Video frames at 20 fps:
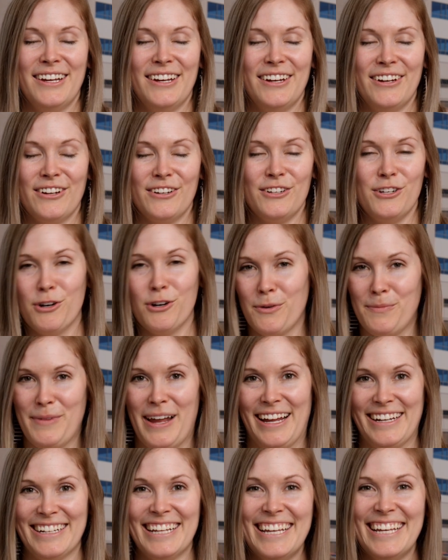No, I'm
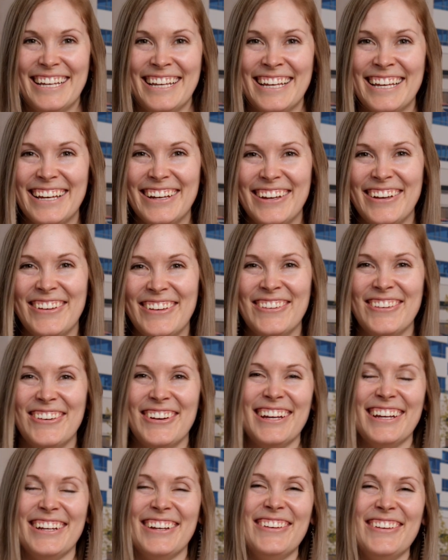not.
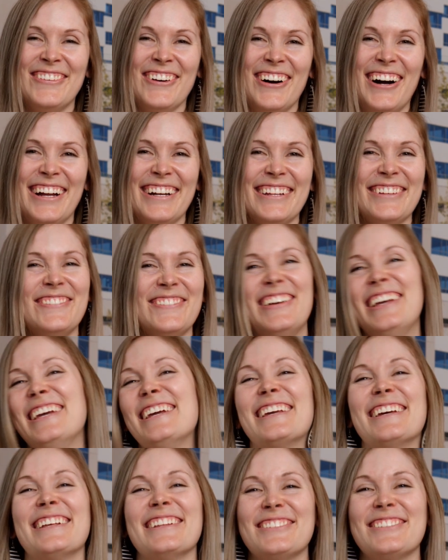We want to
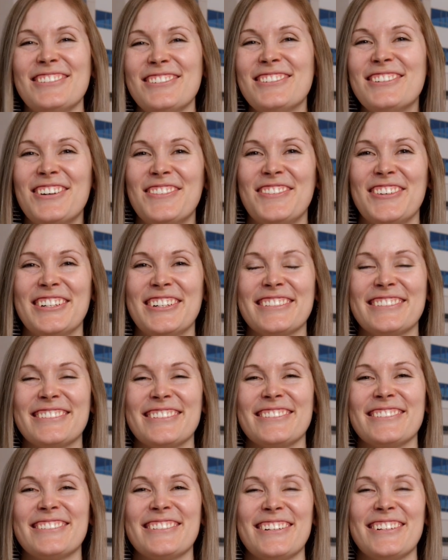make it doable.
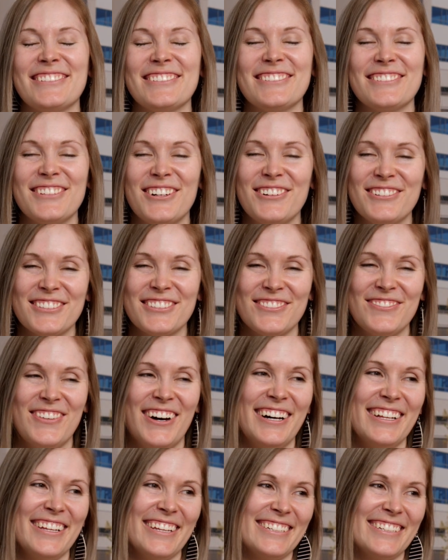So start so
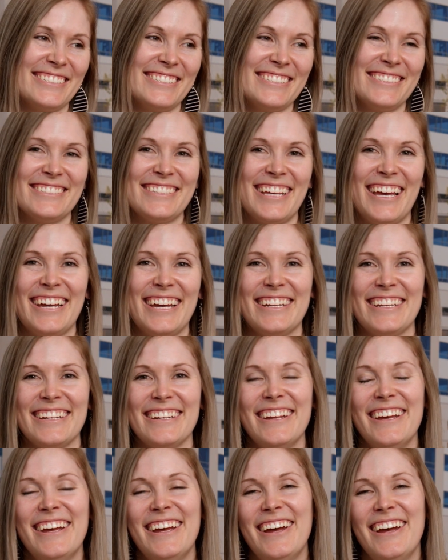small, like she said,
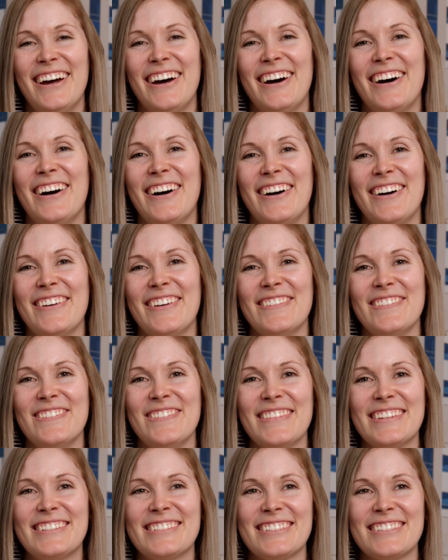
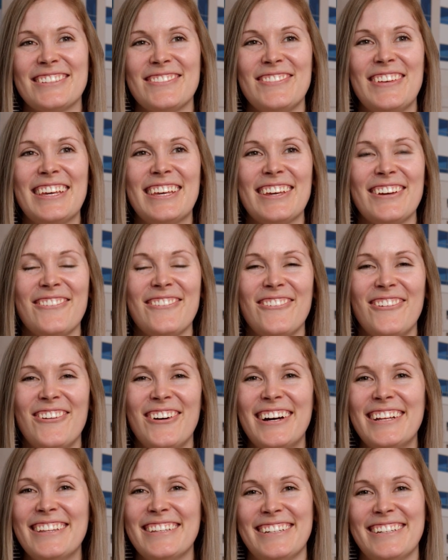and just make it
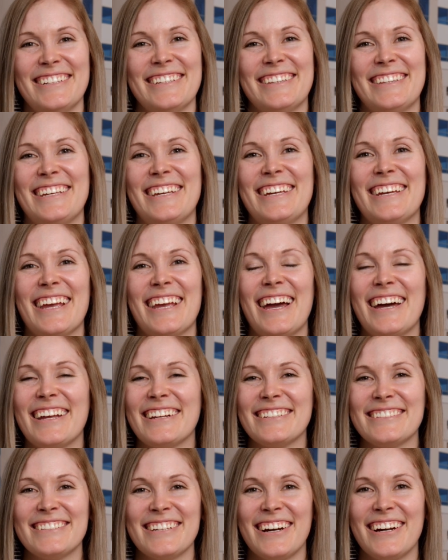one little thing at
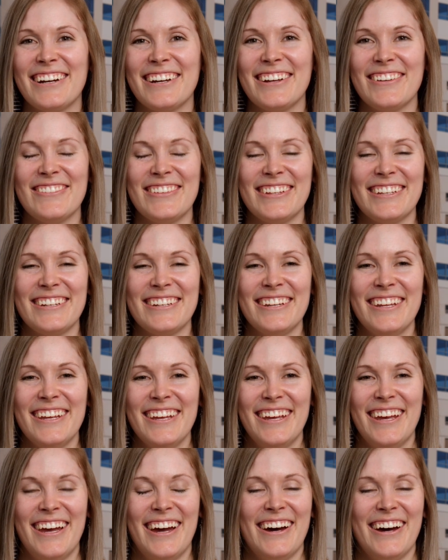a time,
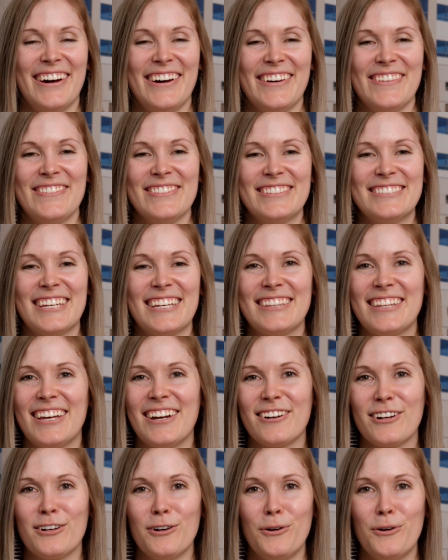and set
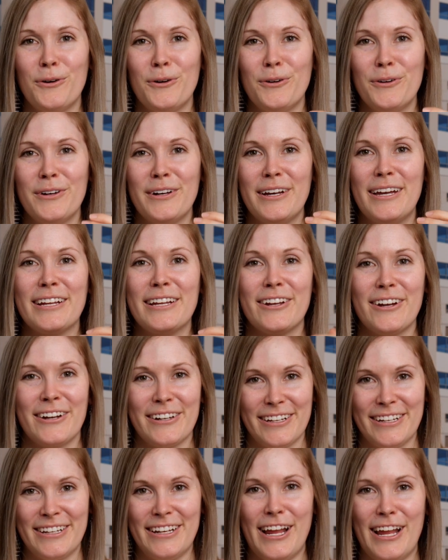that goal and cut
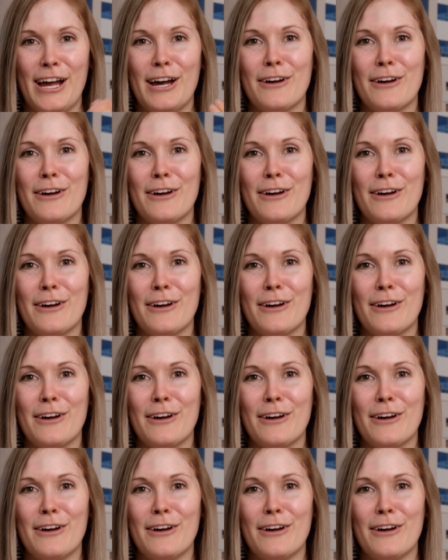it in half